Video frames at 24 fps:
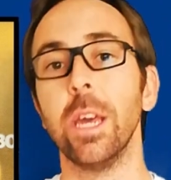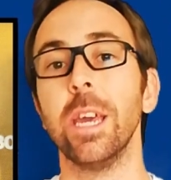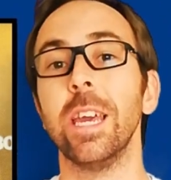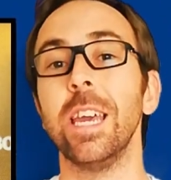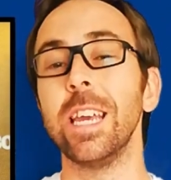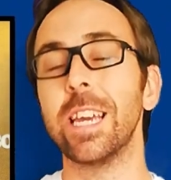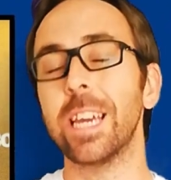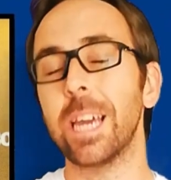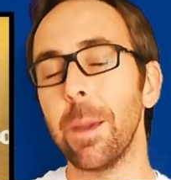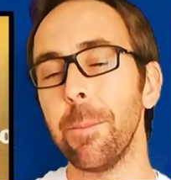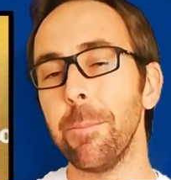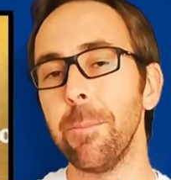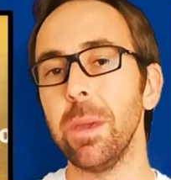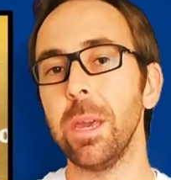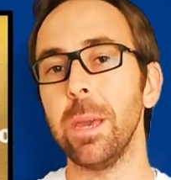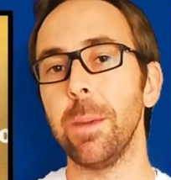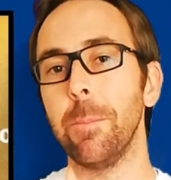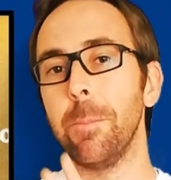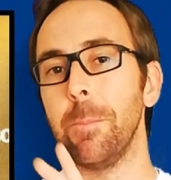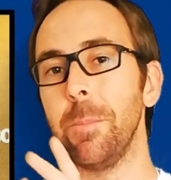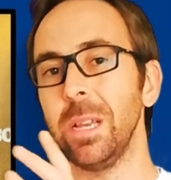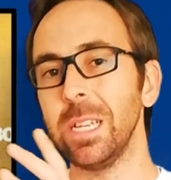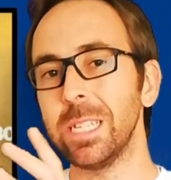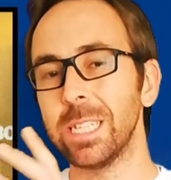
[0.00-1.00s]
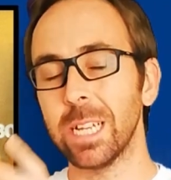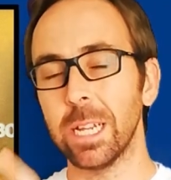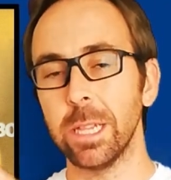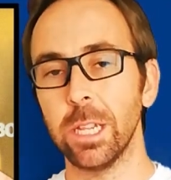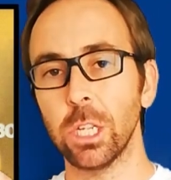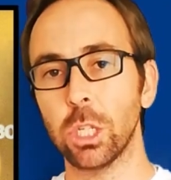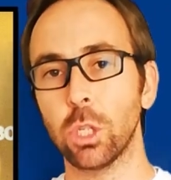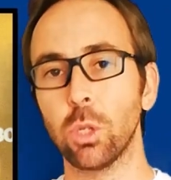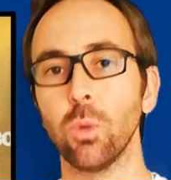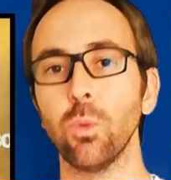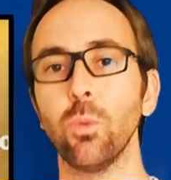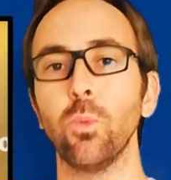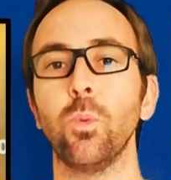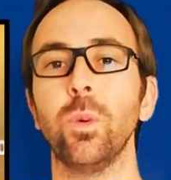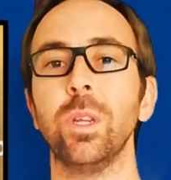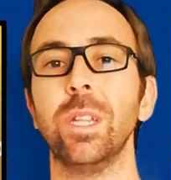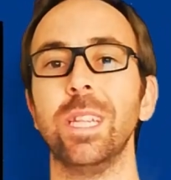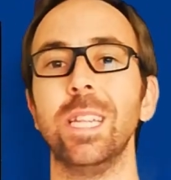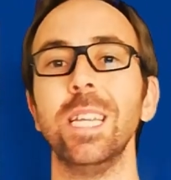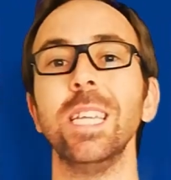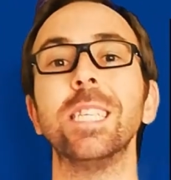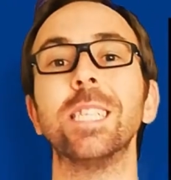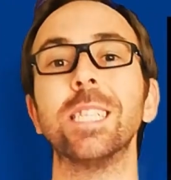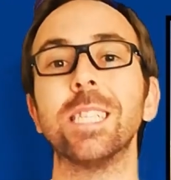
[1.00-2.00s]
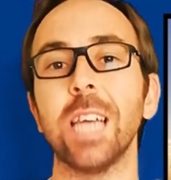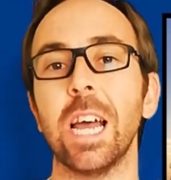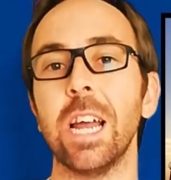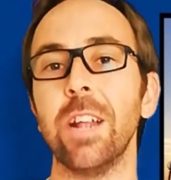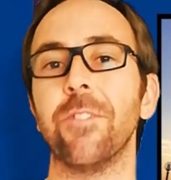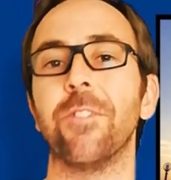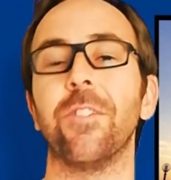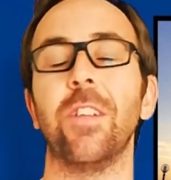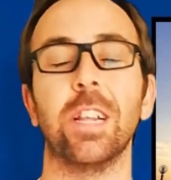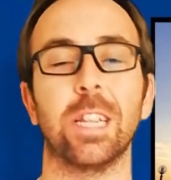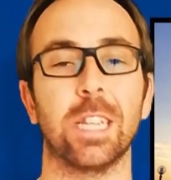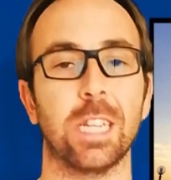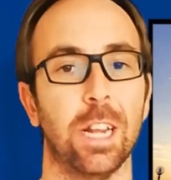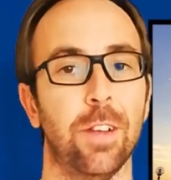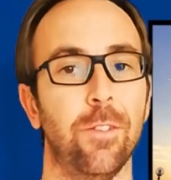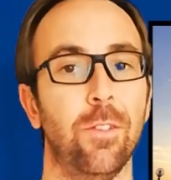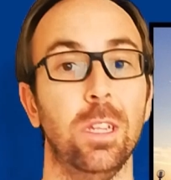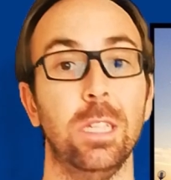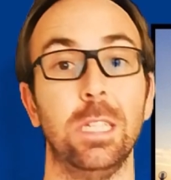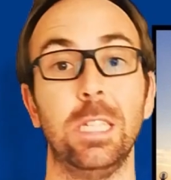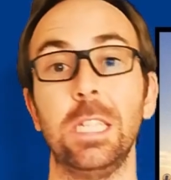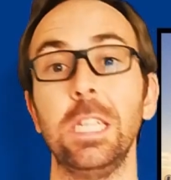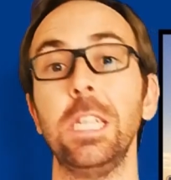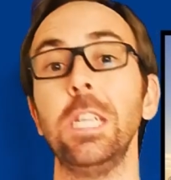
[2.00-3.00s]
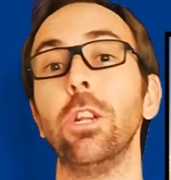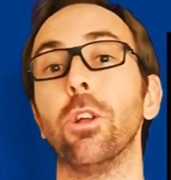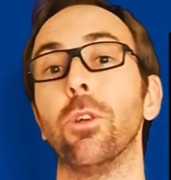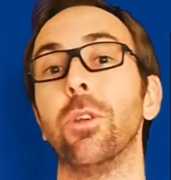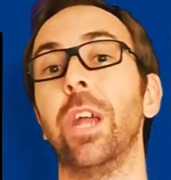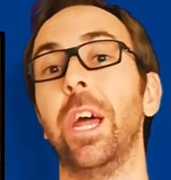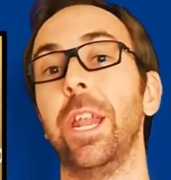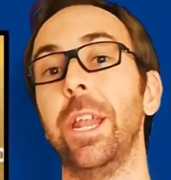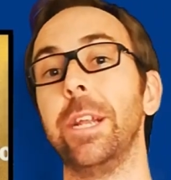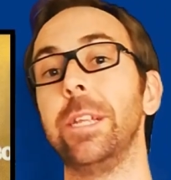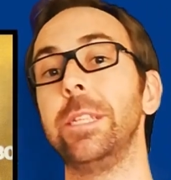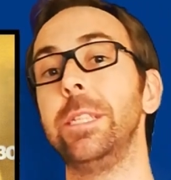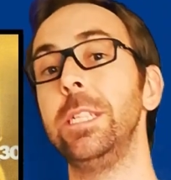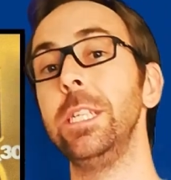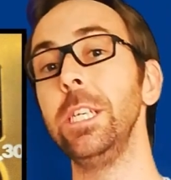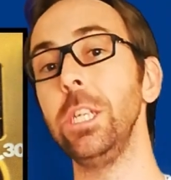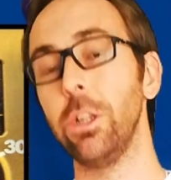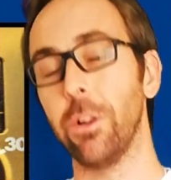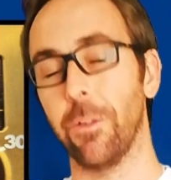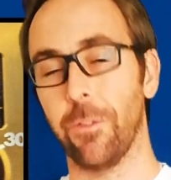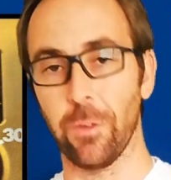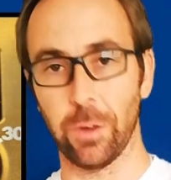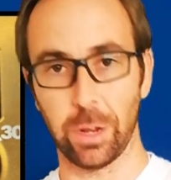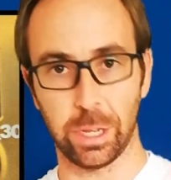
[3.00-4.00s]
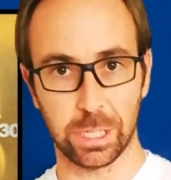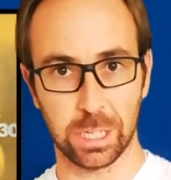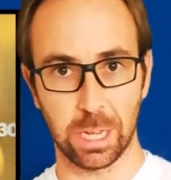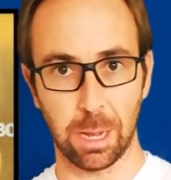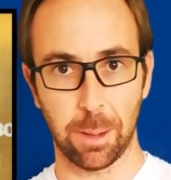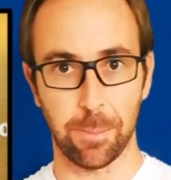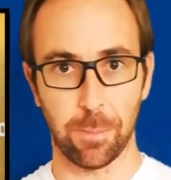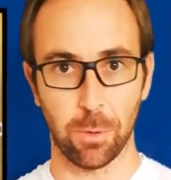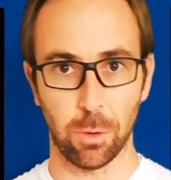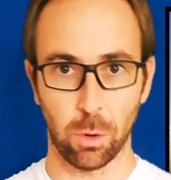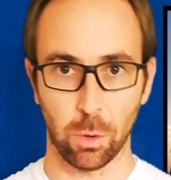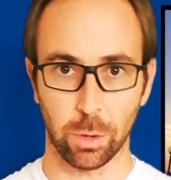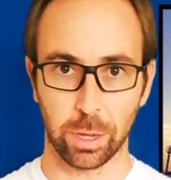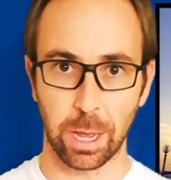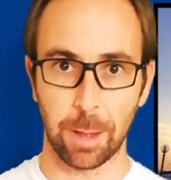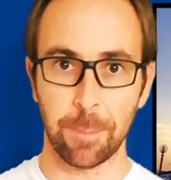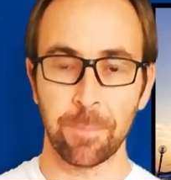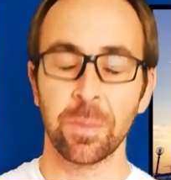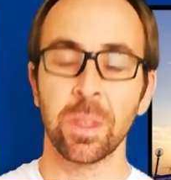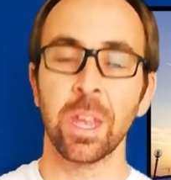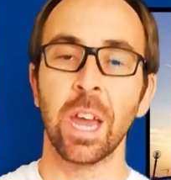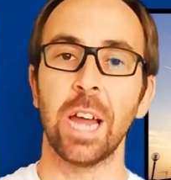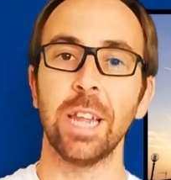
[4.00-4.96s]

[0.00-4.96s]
it can be misunderstood with this same flight level 090, for example, okay?